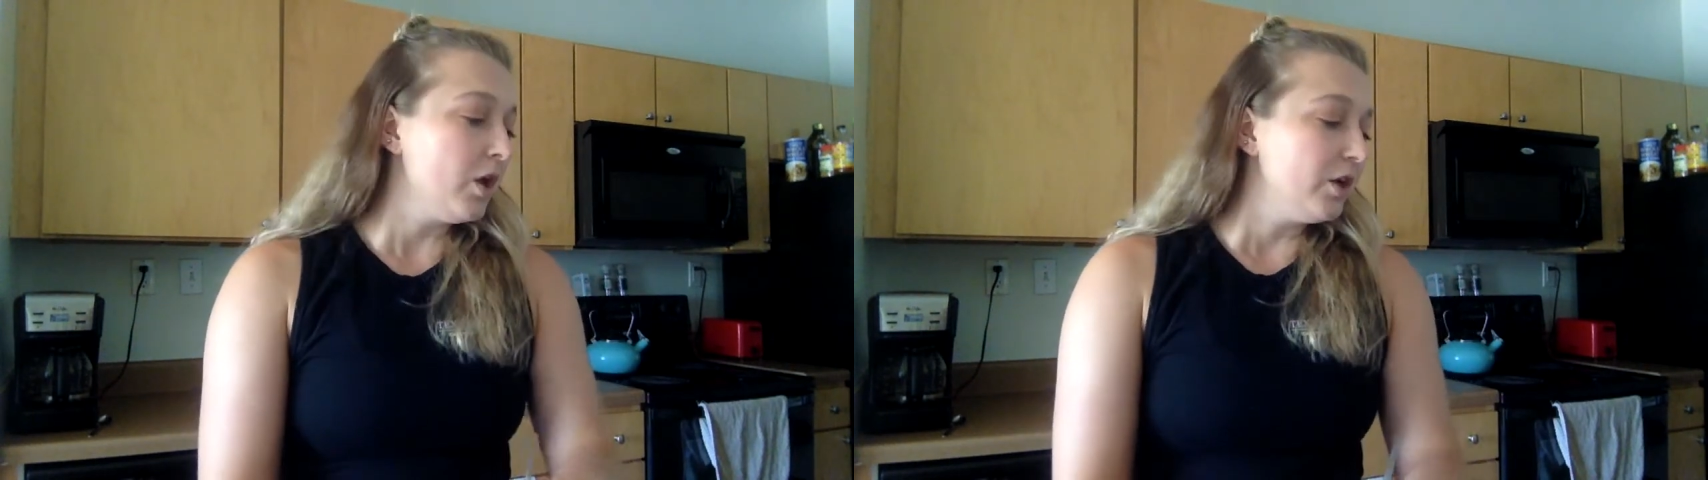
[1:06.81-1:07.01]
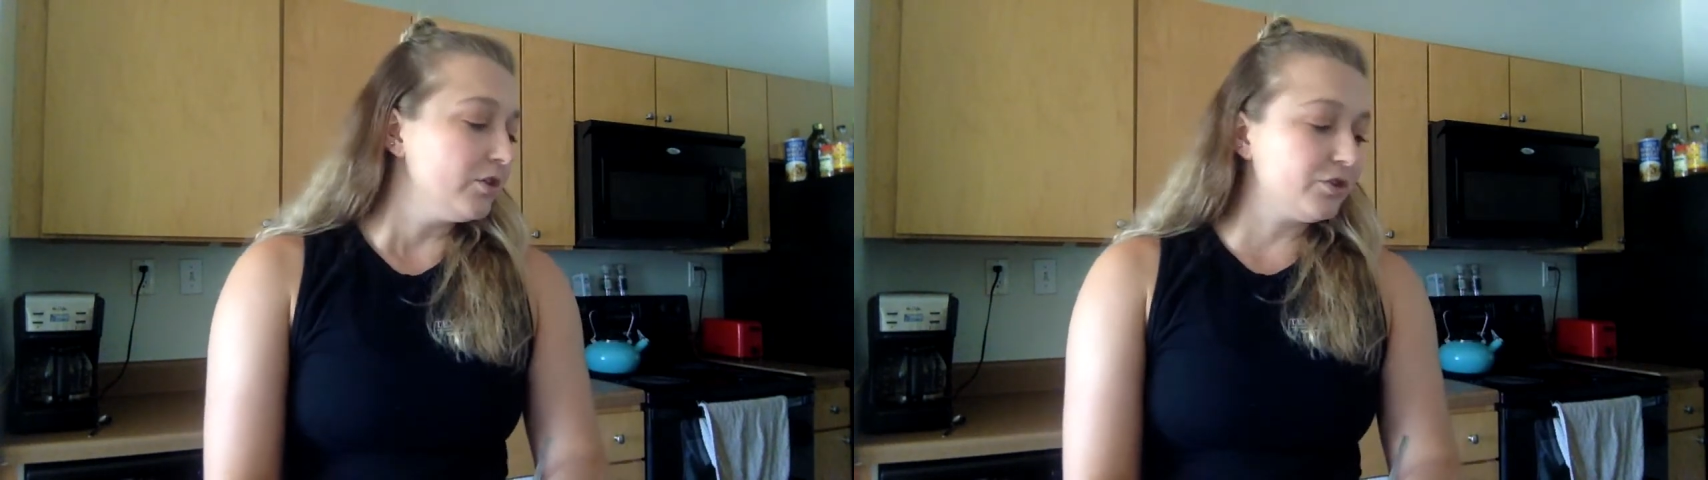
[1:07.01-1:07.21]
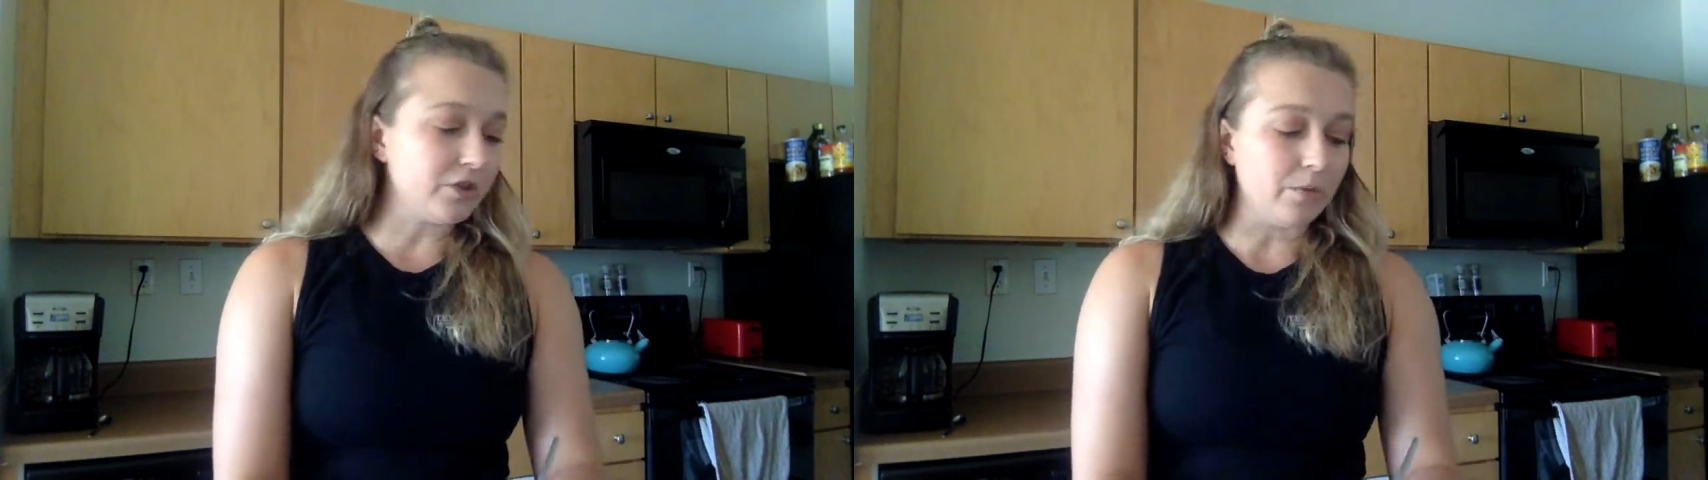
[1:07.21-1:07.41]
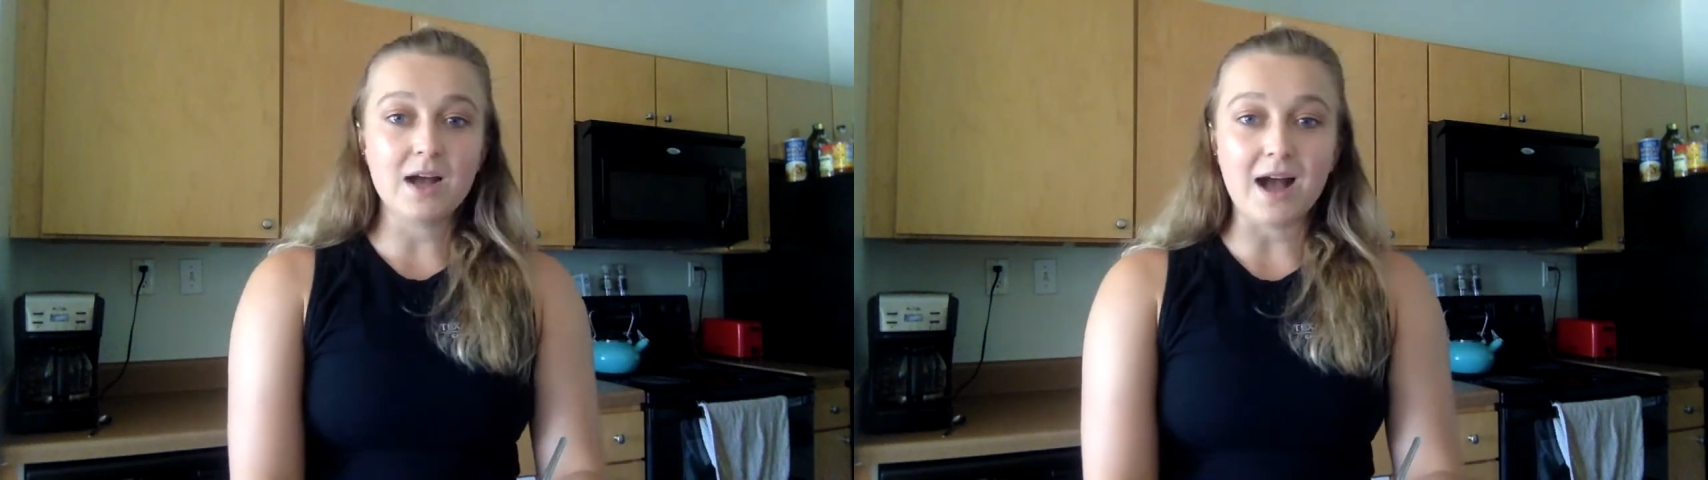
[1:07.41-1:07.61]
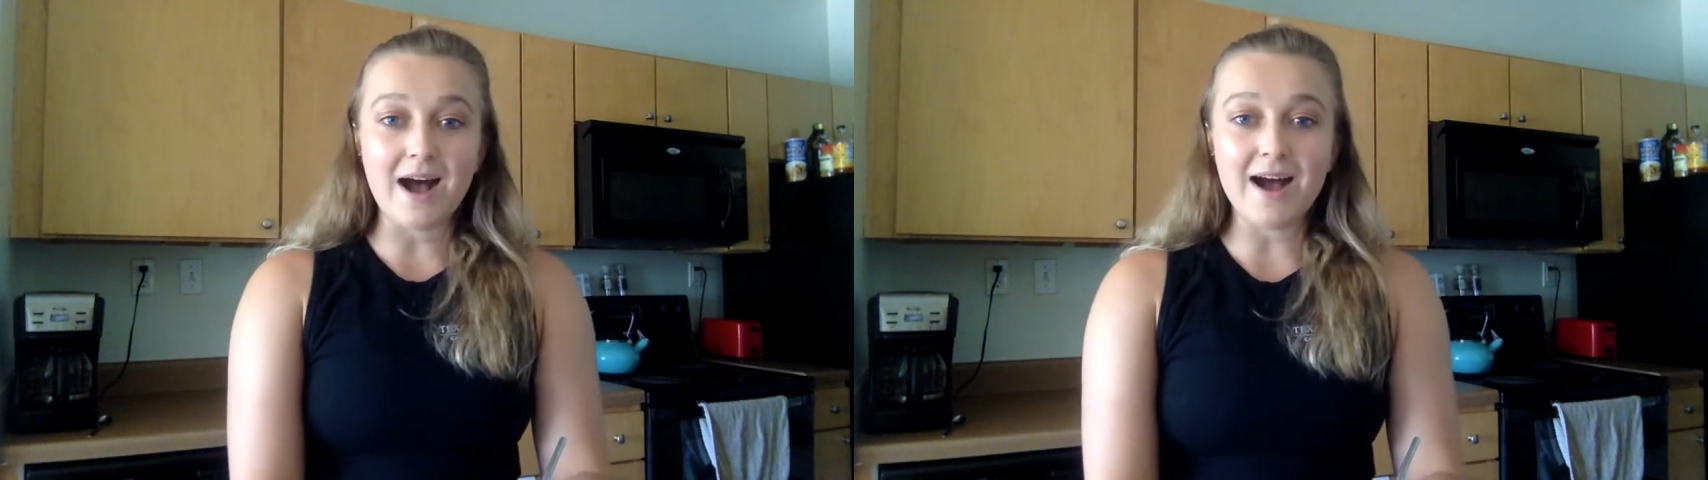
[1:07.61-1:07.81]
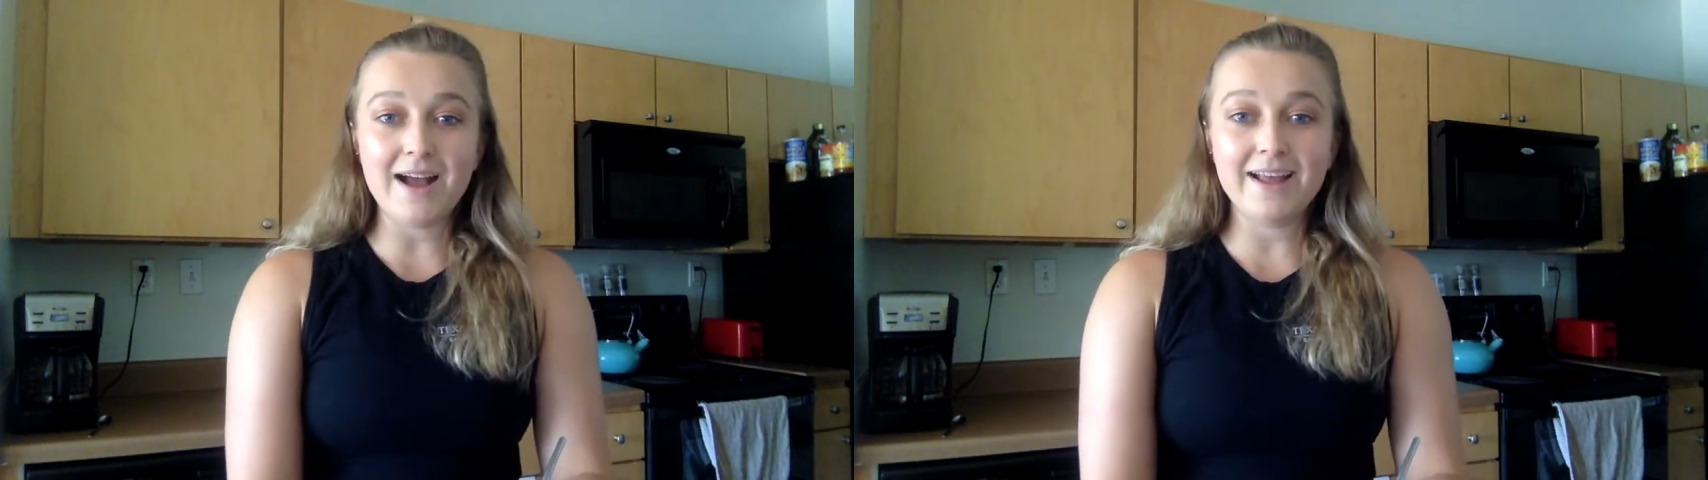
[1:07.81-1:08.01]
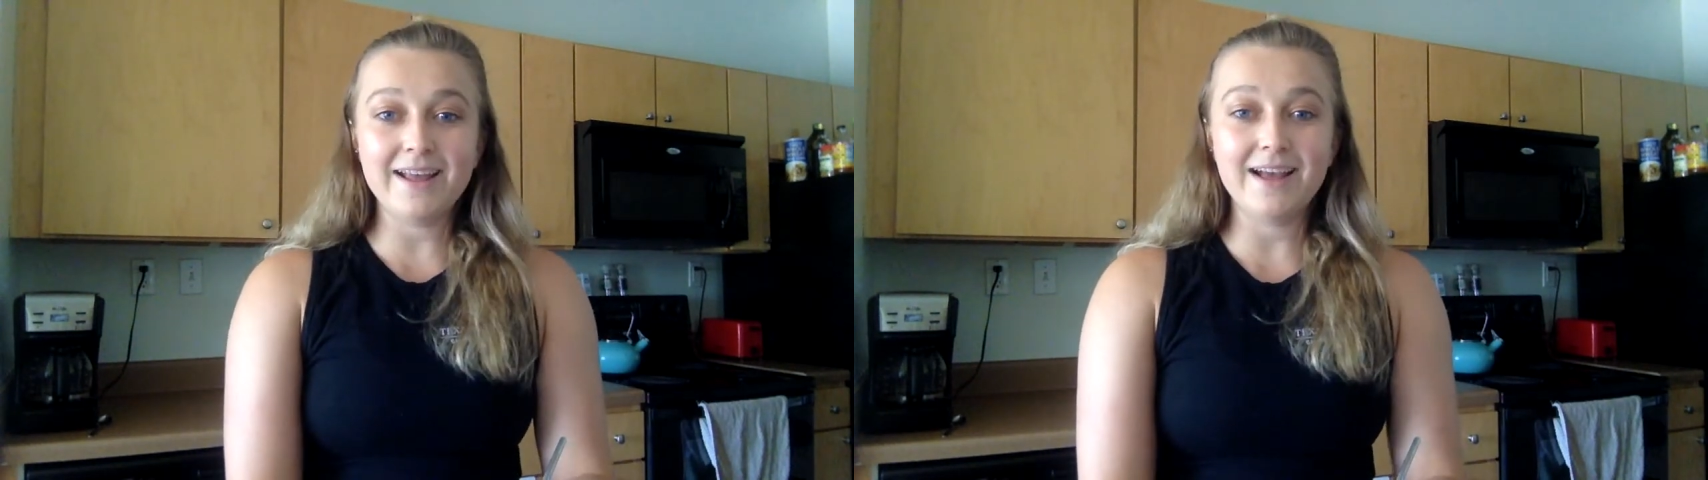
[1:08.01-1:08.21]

So I